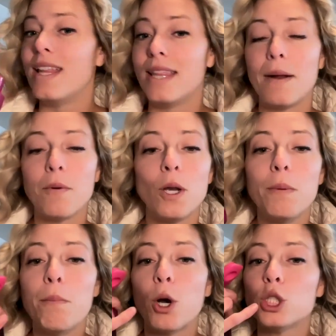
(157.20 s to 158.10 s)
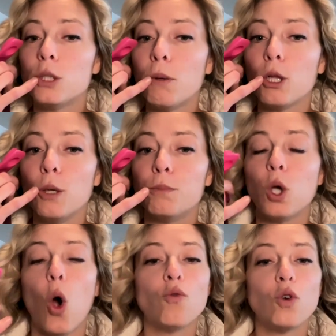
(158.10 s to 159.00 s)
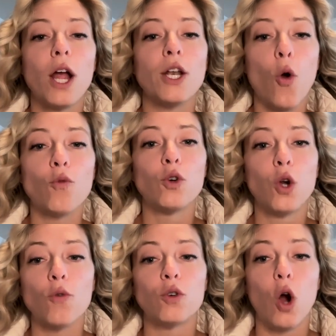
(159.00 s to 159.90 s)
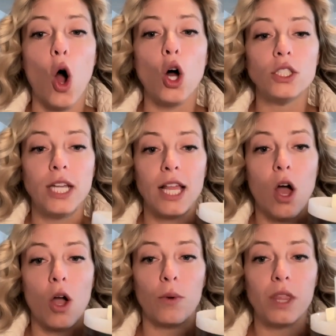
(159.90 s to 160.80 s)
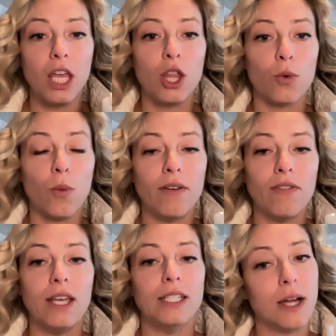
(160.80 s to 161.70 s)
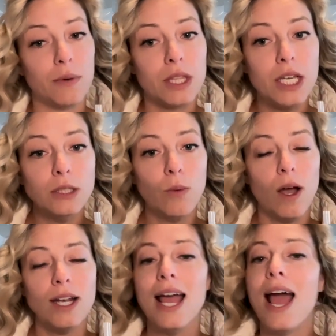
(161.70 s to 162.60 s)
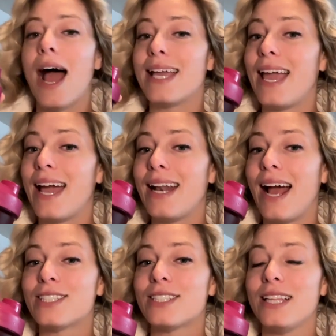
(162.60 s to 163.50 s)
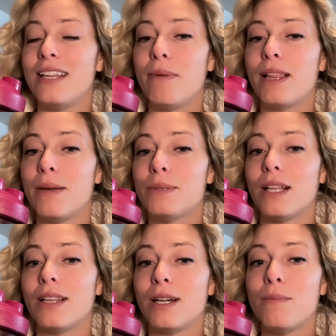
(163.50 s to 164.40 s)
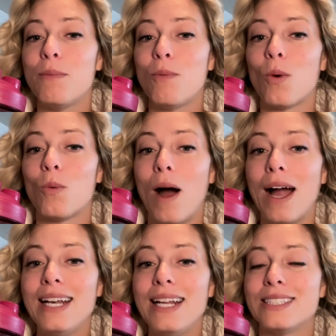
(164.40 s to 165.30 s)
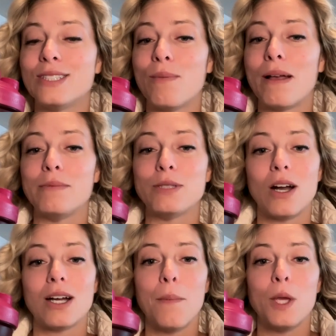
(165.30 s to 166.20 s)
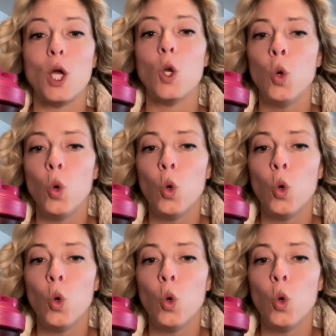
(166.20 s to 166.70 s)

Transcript: then I'm going to be pursing my lips over and over and over all day long with either one of these. Now, with this one, I can actually leave my lips a little bit more wide, and so my lips aren't coming in